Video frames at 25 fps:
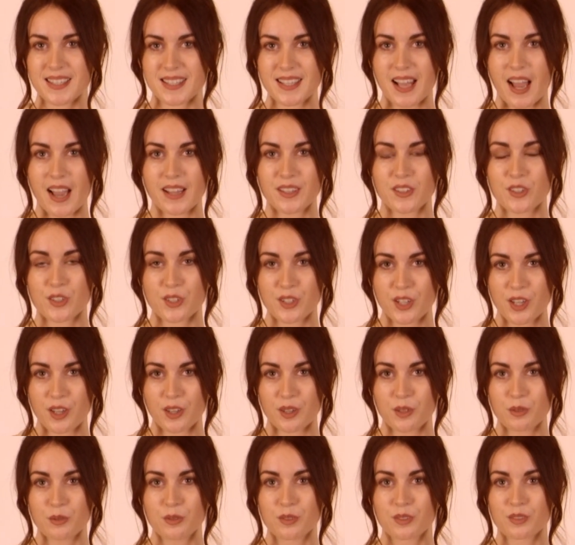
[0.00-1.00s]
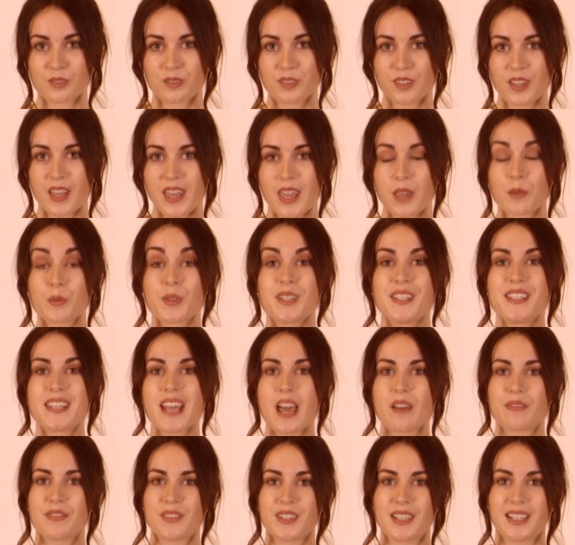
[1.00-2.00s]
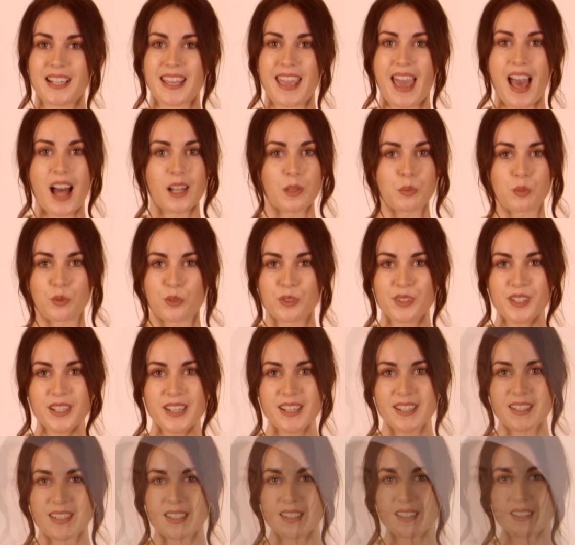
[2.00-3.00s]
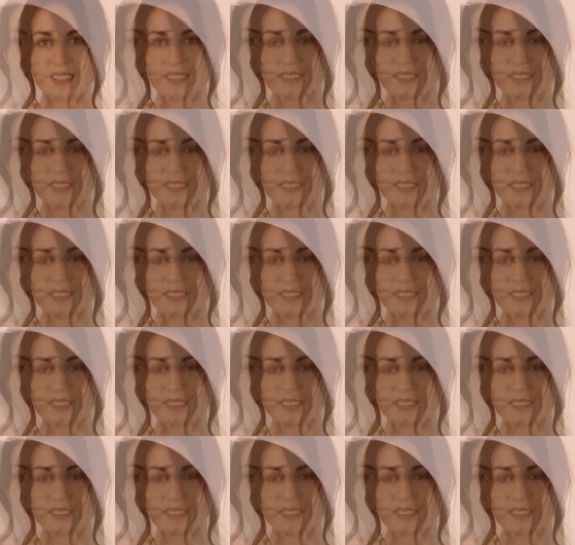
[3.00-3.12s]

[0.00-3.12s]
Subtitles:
signs too? It would definitely help, wouldn't it?